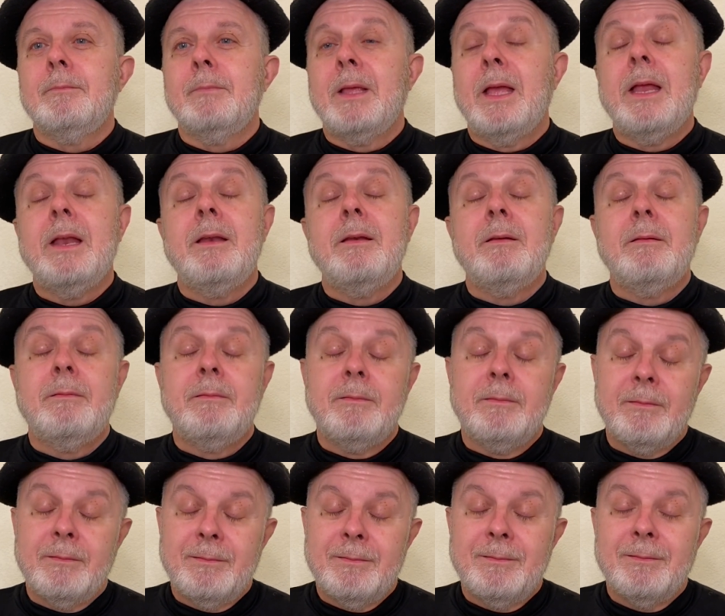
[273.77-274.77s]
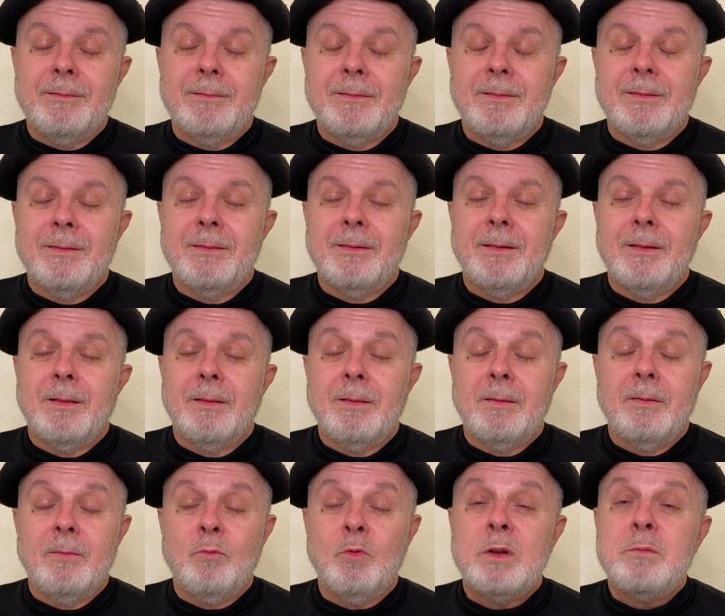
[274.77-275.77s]
And
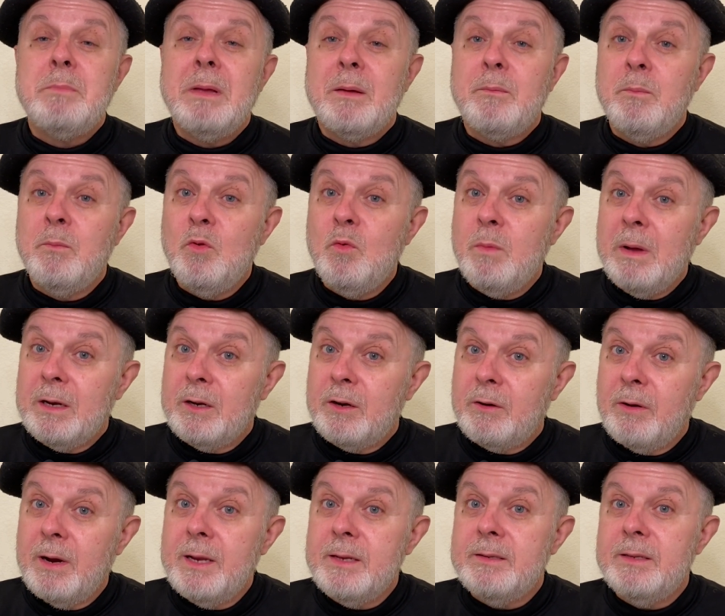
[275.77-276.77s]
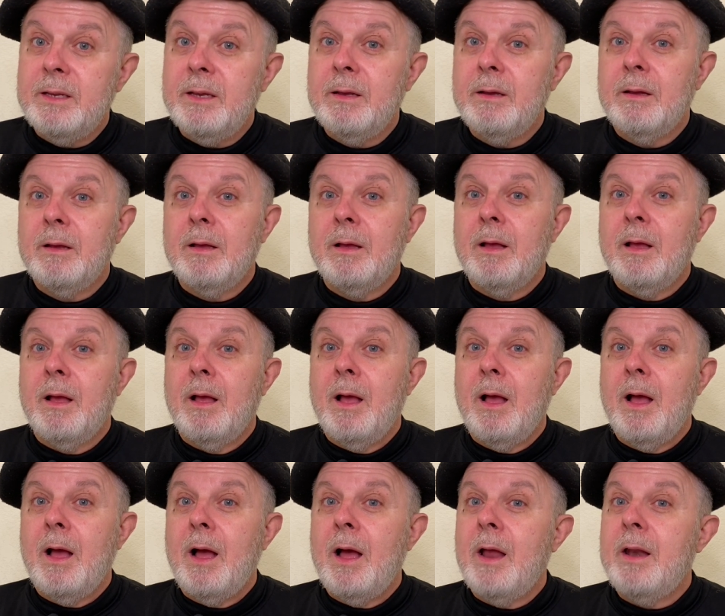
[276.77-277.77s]
what make women crazy,
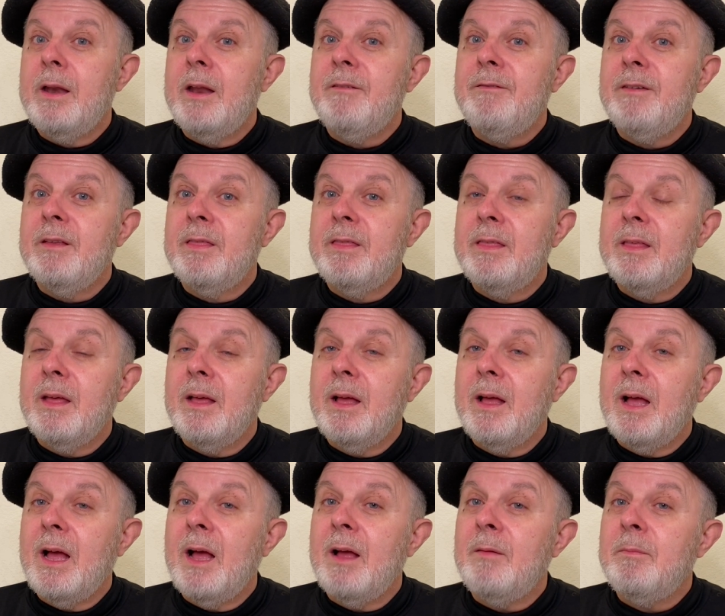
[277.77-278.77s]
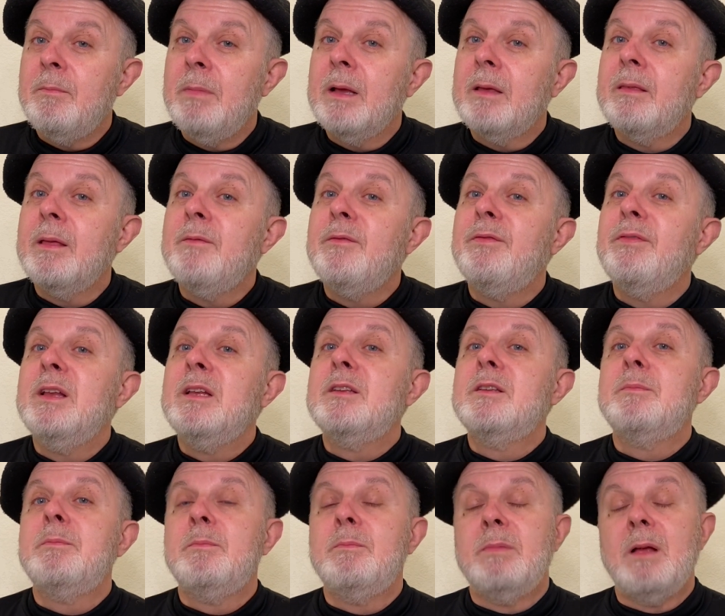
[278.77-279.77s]
I never, I make them feel,
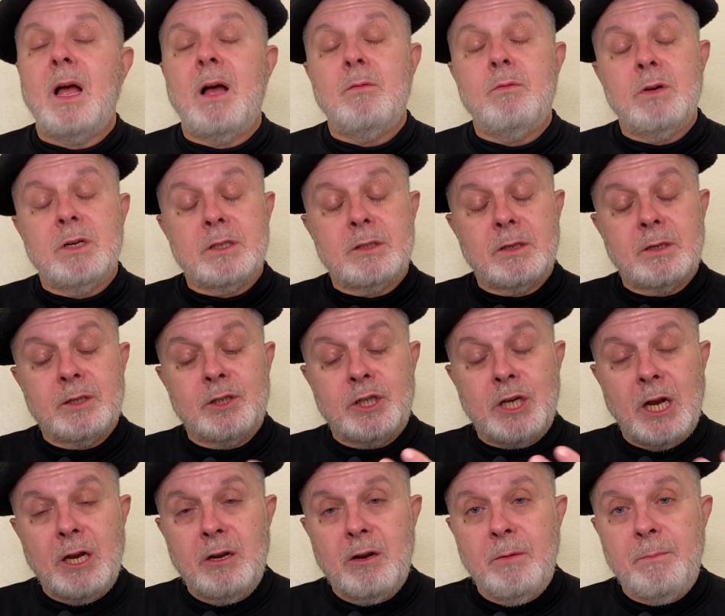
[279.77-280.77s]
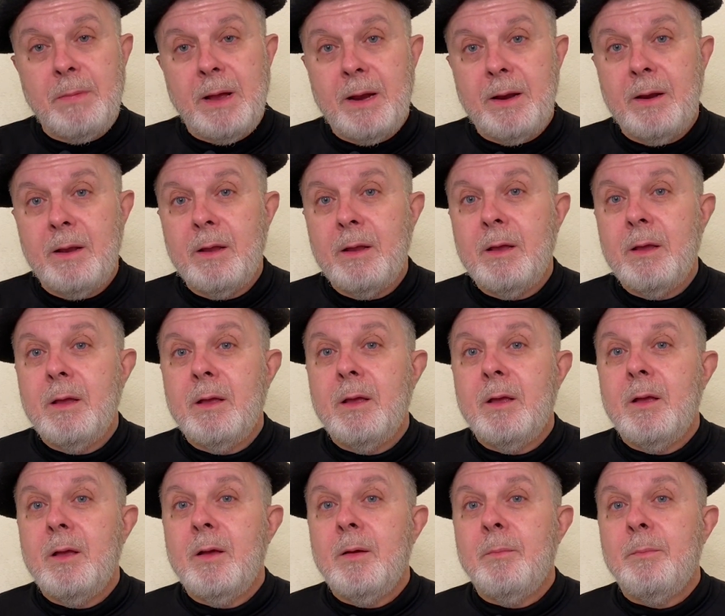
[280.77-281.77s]
I was gentleman,
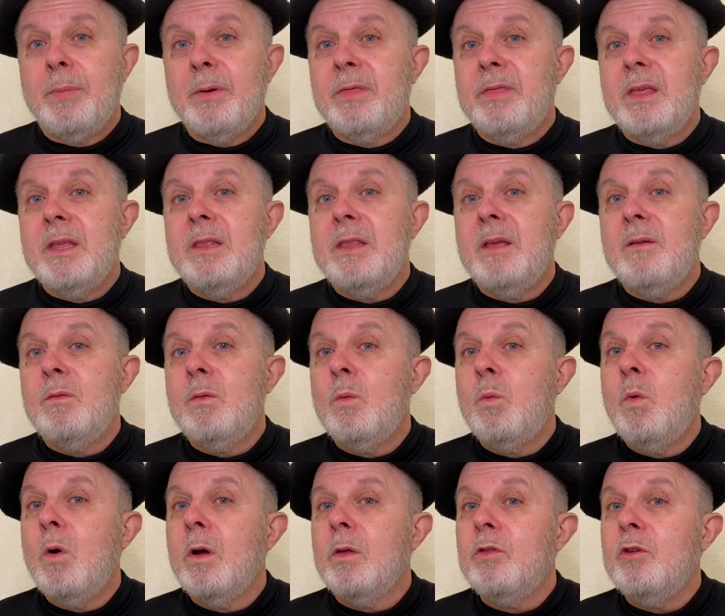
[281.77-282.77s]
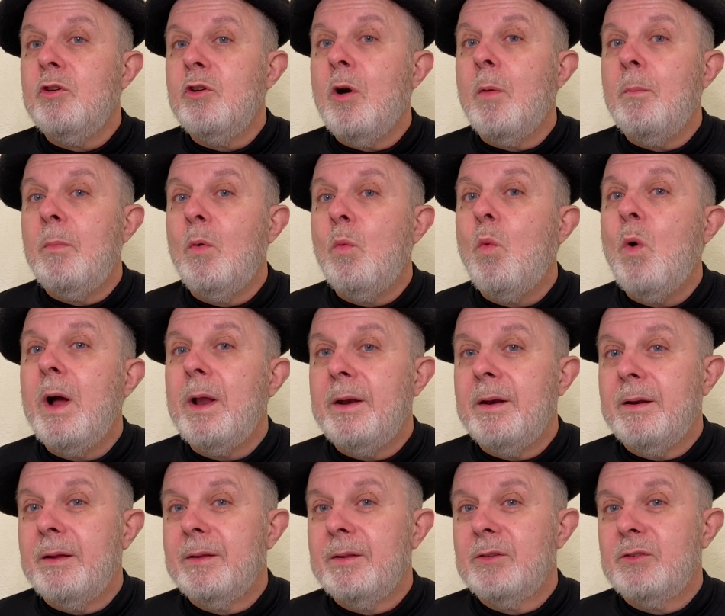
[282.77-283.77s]
but they never were the number
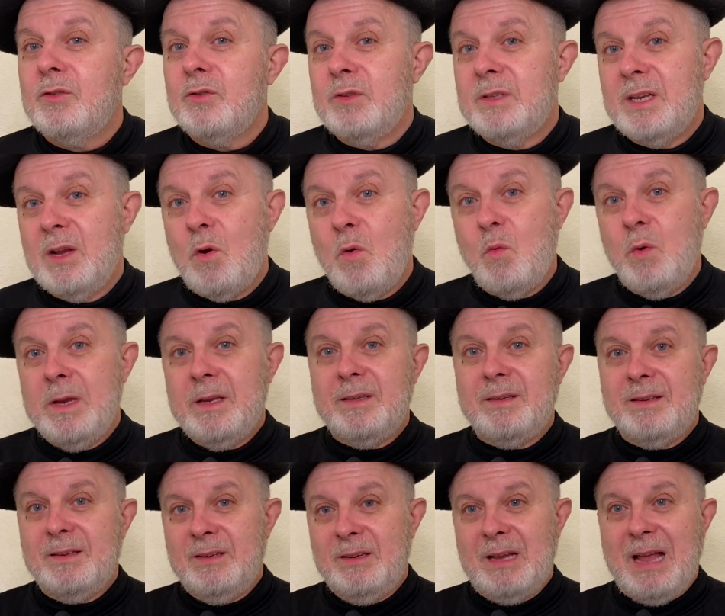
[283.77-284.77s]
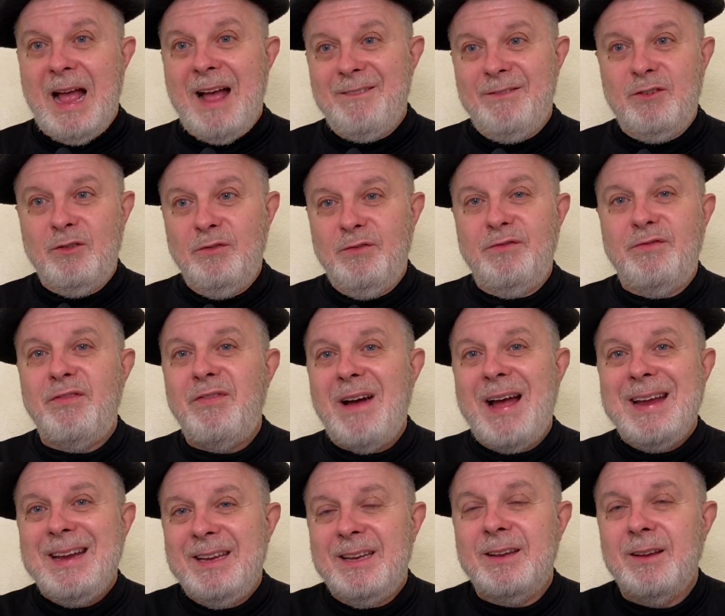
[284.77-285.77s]
one. So they always have to
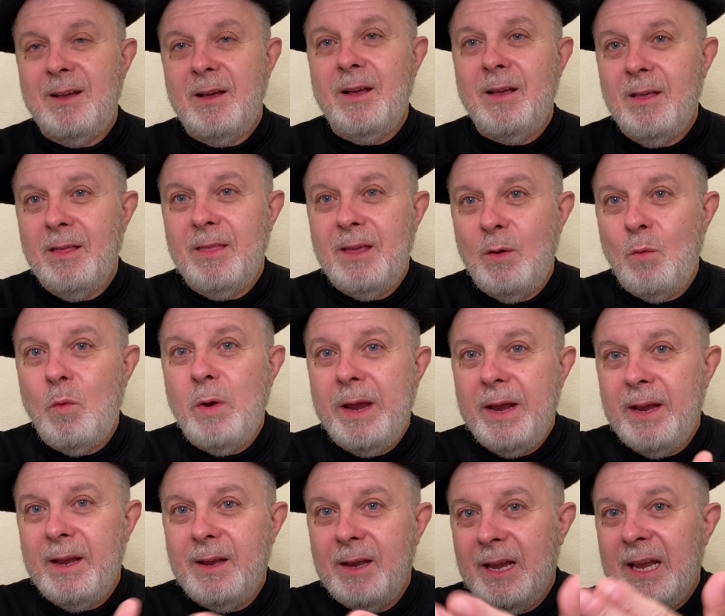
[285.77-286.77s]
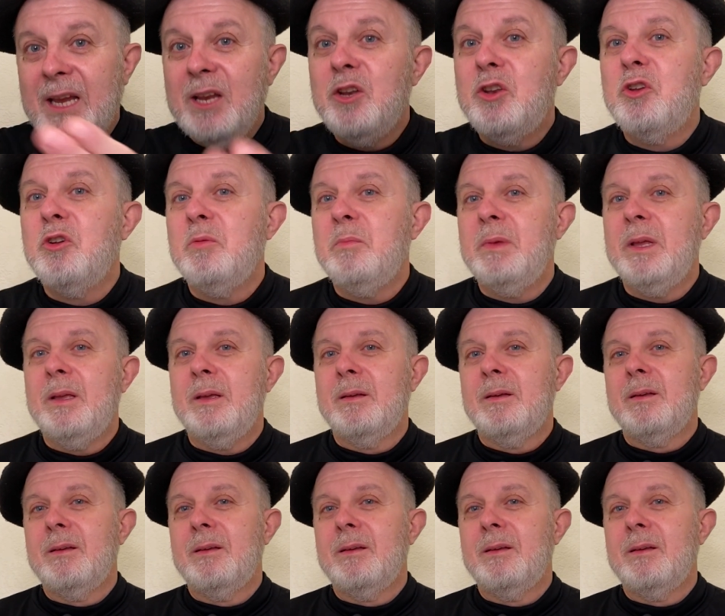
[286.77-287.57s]
fight their way into me.